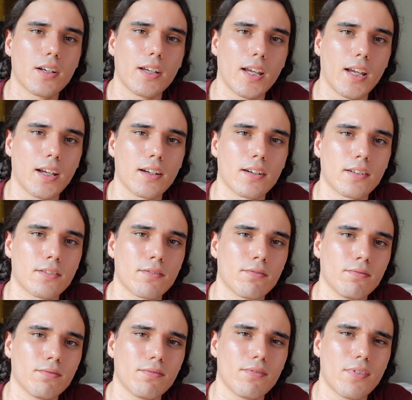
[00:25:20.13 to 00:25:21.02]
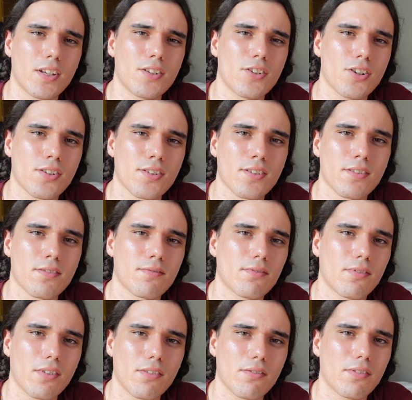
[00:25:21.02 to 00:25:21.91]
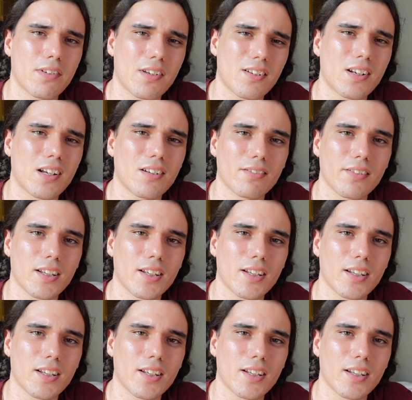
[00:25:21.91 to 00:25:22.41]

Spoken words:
and they're not